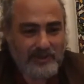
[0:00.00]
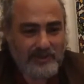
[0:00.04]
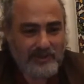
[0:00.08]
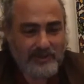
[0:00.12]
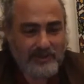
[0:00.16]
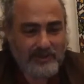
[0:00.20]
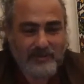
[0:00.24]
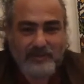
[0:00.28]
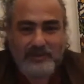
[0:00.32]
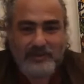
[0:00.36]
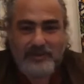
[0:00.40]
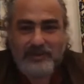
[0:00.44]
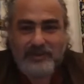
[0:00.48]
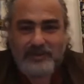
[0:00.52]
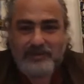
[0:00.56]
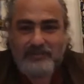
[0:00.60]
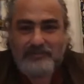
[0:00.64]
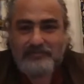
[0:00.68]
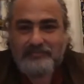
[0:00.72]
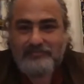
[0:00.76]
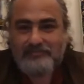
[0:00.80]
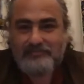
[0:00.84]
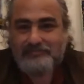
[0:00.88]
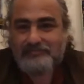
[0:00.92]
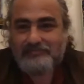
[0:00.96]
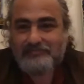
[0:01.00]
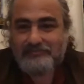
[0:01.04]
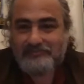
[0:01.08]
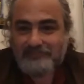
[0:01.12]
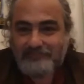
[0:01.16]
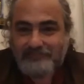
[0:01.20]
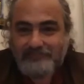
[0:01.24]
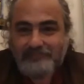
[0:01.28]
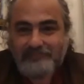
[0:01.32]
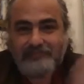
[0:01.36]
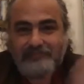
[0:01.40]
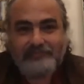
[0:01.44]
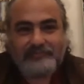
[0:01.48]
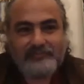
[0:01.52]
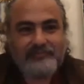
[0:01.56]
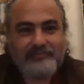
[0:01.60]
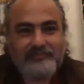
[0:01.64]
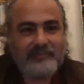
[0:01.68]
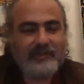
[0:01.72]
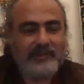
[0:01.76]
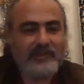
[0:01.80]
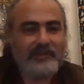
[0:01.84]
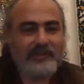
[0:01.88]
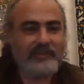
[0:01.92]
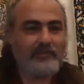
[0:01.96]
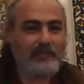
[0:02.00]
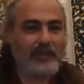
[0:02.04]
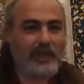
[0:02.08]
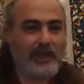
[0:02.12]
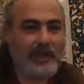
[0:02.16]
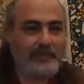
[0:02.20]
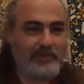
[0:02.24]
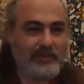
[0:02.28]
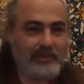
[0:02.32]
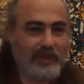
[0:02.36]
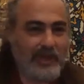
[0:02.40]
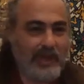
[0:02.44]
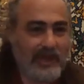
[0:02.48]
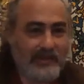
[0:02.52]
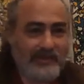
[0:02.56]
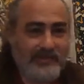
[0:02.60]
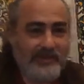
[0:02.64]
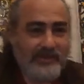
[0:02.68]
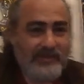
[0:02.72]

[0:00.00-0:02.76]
You want to, wipe your ass.